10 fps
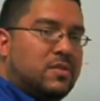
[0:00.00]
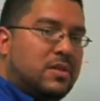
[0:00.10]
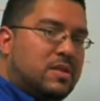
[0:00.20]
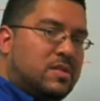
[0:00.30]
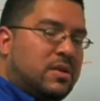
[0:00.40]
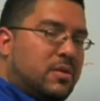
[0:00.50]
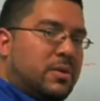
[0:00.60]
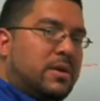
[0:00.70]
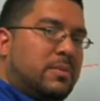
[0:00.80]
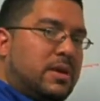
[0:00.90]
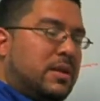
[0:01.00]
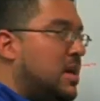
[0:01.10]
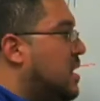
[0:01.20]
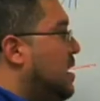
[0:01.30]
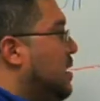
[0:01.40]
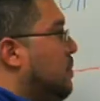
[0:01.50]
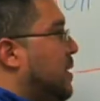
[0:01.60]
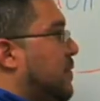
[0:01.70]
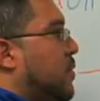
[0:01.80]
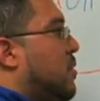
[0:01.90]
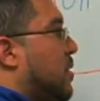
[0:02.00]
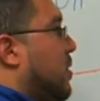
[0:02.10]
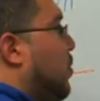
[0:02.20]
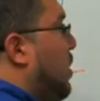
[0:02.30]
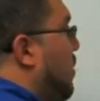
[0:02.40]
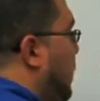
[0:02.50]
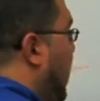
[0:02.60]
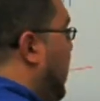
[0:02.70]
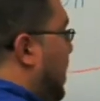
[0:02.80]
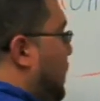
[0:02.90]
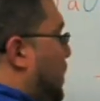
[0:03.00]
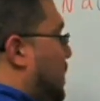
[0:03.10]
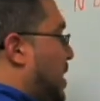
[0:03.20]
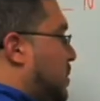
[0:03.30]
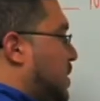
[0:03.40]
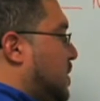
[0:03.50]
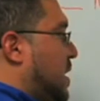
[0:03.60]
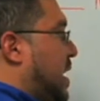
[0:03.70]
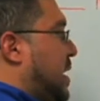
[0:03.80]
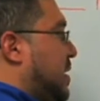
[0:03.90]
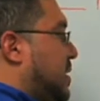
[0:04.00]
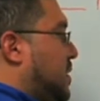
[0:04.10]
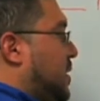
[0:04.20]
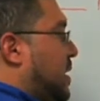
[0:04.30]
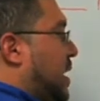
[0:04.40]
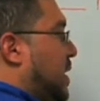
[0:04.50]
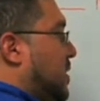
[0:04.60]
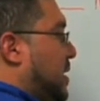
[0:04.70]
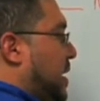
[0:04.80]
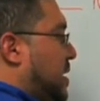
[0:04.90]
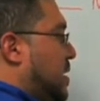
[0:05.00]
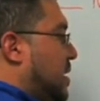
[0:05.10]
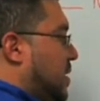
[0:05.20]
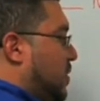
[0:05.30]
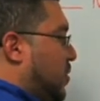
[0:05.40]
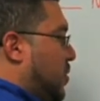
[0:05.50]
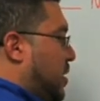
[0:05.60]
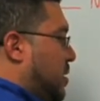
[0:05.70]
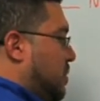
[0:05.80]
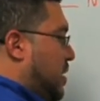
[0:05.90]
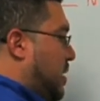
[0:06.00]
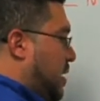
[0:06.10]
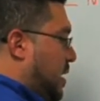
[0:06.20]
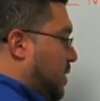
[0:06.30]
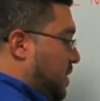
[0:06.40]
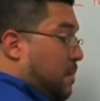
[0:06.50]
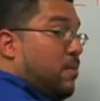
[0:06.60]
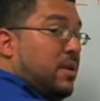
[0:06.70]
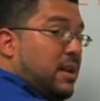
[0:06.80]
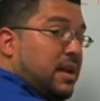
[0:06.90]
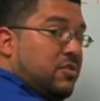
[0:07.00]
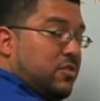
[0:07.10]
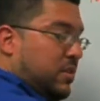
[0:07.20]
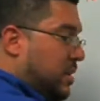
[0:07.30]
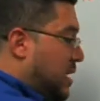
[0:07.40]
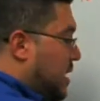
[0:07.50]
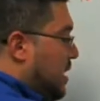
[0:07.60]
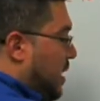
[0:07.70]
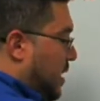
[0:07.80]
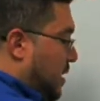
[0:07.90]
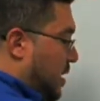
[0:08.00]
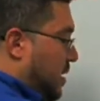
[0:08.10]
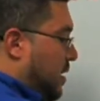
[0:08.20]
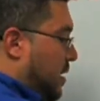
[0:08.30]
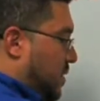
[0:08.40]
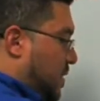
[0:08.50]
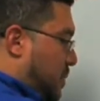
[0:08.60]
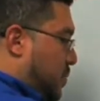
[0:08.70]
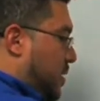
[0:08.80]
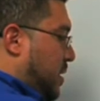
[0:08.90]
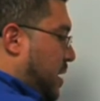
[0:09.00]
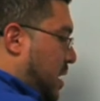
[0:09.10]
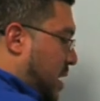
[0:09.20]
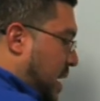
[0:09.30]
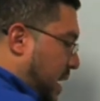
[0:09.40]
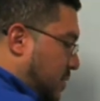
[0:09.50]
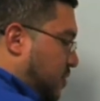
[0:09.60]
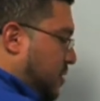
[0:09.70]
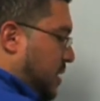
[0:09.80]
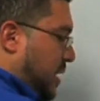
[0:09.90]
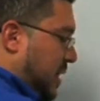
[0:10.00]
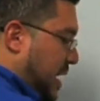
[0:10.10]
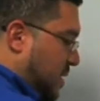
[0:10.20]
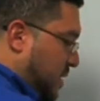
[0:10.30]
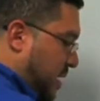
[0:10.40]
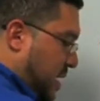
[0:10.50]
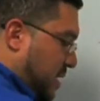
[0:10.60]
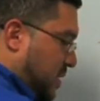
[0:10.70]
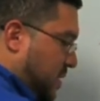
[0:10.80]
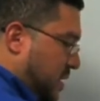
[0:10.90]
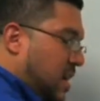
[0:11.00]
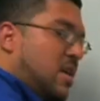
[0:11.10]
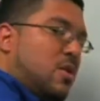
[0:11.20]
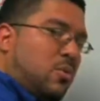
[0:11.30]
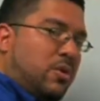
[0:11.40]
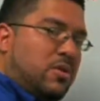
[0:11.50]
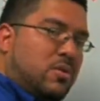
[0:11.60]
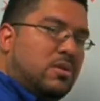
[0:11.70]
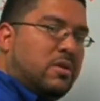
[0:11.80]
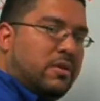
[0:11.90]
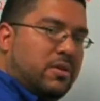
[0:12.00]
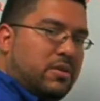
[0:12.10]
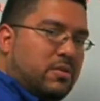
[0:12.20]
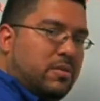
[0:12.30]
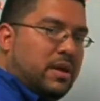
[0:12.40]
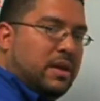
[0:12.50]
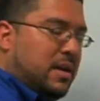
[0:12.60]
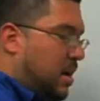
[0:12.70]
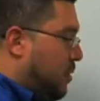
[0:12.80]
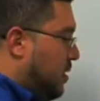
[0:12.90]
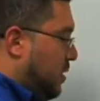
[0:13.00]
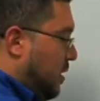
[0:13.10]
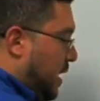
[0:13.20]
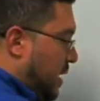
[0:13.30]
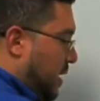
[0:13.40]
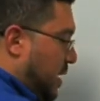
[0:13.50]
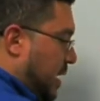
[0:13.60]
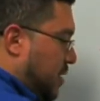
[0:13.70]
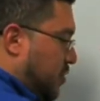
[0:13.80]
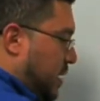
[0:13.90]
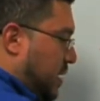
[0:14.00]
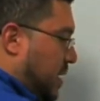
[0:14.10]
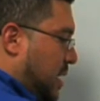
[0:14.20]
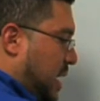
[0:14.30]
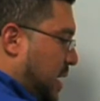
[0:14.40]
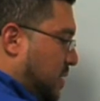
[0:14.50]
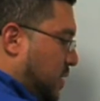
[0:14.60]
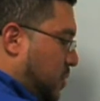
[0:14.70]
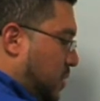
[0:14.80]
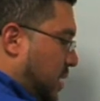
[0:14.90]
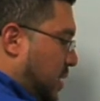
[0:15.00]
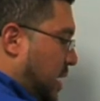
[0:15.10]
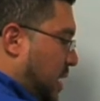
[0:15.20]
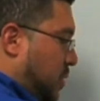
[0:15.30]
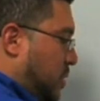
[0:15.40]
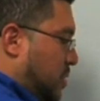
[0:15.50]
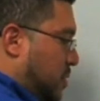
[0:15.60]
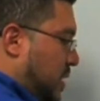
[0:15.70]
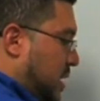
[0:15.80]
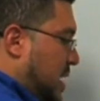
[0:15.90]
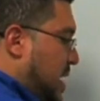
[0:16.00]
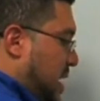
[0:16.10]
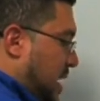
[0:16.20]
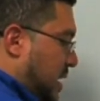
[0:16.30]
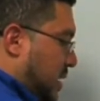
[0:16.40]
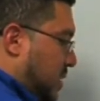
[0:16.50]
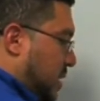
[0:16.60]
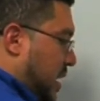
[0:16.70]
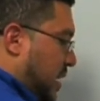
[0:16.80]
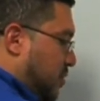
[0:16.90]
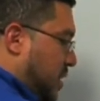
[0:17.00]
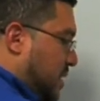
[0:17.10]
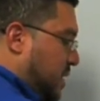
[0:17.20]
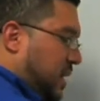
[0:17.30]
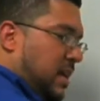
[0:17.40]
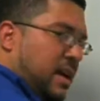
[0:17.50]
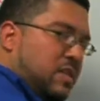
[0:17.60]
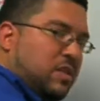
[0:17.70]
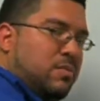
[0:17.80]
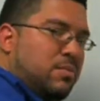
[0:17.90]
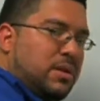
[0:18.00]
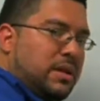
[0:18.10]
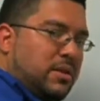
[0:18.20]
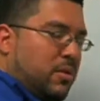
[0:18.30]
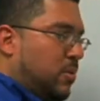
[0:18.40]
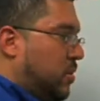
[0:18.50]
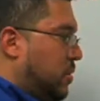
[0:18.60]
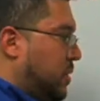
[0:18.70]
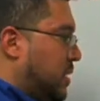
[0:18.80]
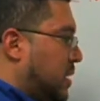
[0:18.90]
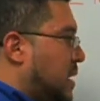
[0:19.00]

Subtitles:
So let's look at what I mean. Before, when I was analyzing these elements, I had it listed as lead, sodium, separate nitrogen, and then separate hydrogen, and lastly oxygen. We're no longer going to do that. I'm going to look at nitrate as a unit, NO3, and I'm going to look at hydroxide as a complete and whole unit.